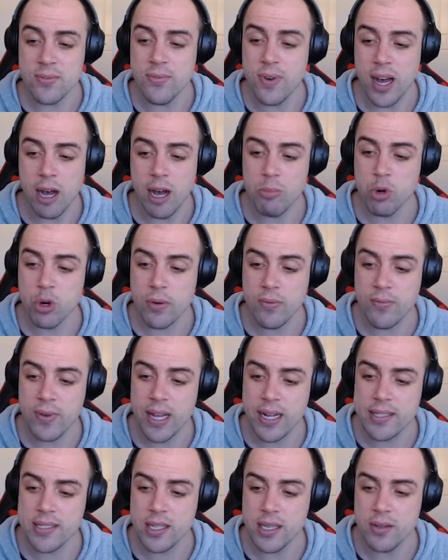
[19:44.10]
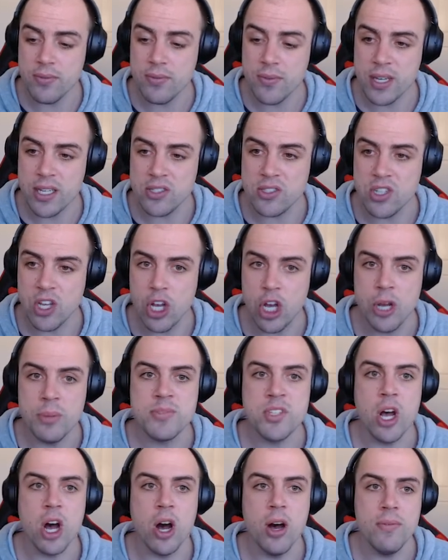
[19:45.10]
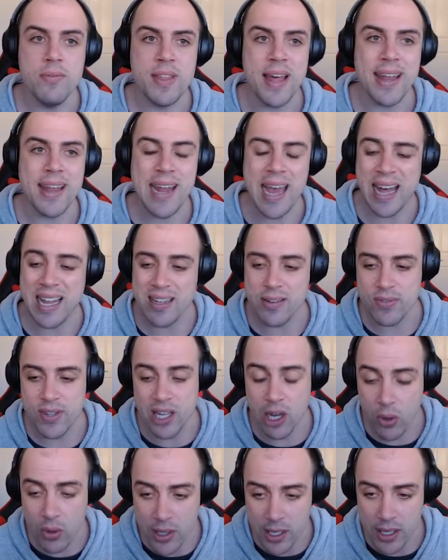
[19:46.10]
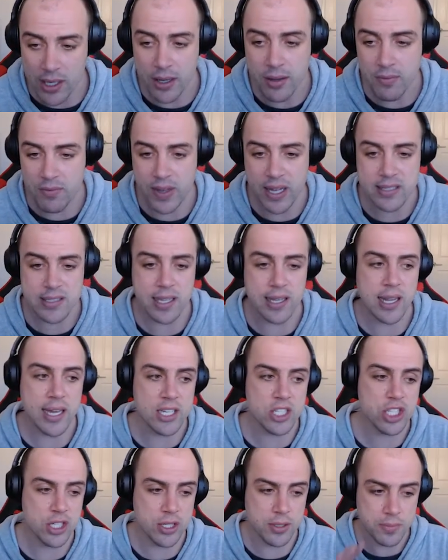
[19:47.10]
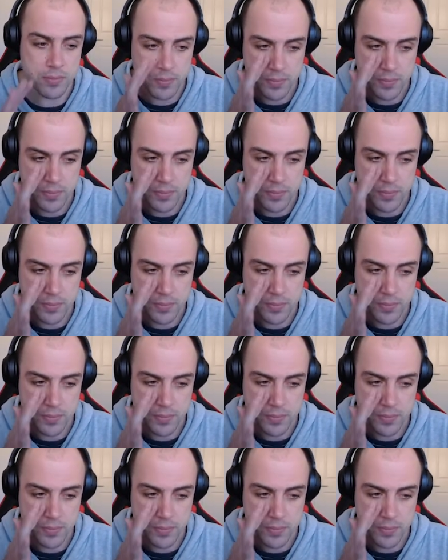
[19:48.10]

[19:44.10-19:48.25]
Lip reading: far more effective in terms of that alveolar ventilation.